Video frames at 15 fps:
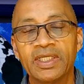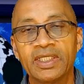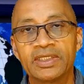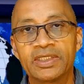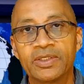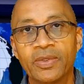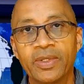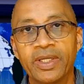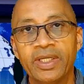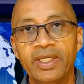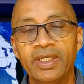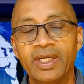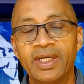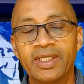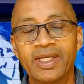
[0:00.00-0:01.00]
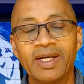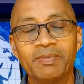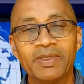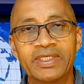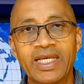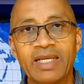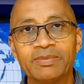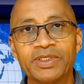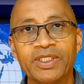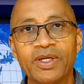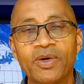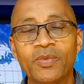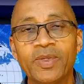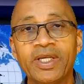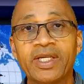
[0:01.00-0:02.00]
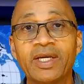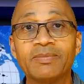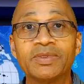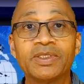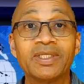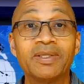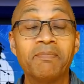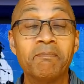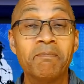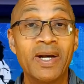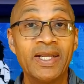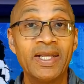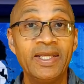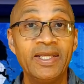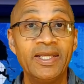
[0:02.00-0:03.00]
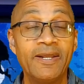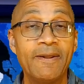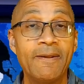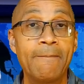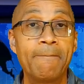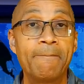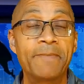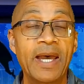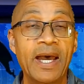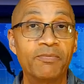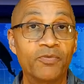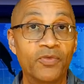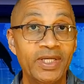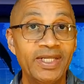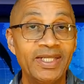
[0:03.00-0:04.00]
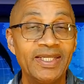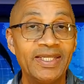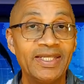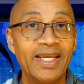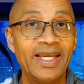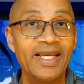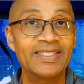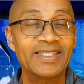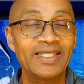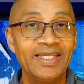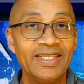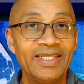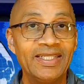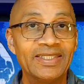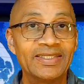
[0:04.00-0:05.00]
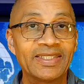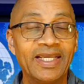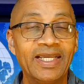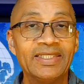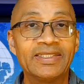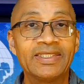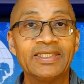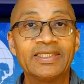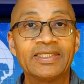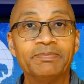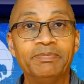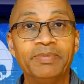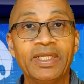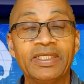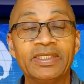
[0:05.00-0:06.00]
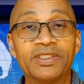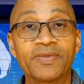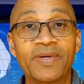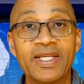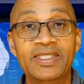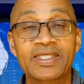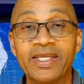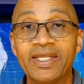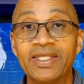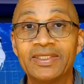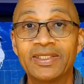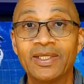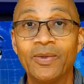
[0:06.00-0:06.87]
in a story a couple of times ago. When it comes to the money, I'm reading it as is, as it's been translated.